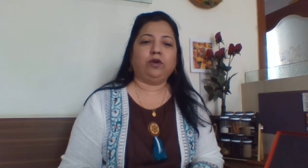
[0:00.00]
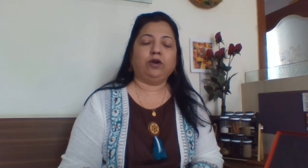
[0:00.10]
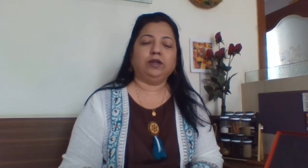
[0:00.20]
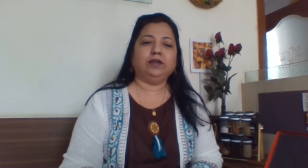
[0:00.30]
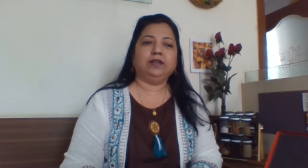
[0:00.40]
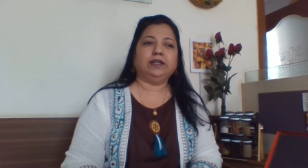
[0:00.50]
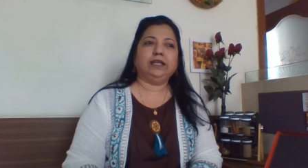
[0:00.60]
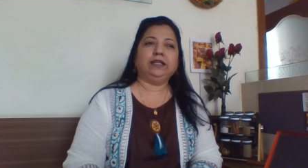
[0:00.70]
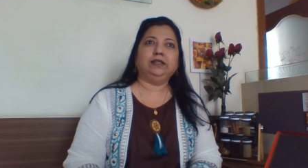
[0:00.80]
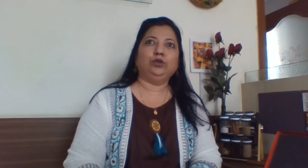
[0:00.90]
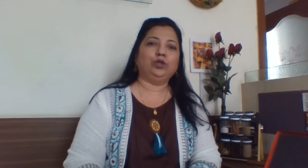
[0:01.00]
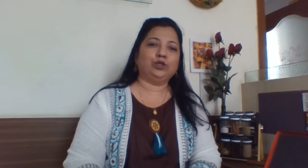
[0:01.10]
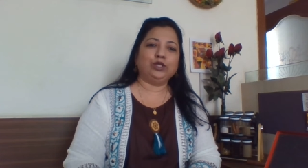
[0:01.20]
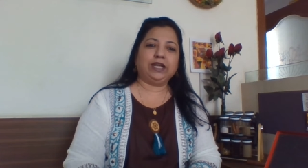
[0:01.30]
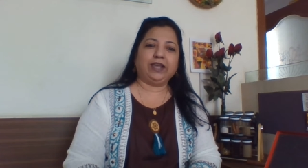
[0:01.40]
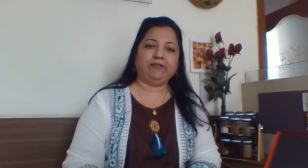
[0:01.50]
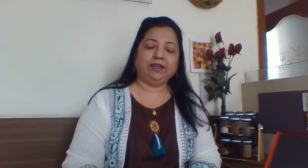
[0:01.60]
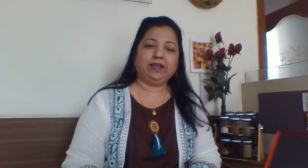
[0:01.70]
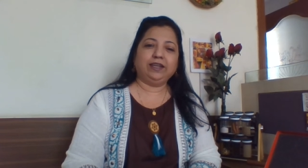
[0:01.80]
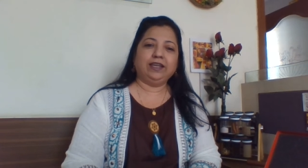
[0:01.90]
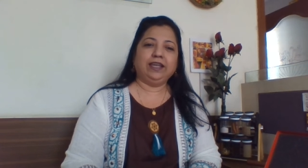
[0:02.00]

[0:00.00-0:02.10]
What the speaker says: blog in 2011,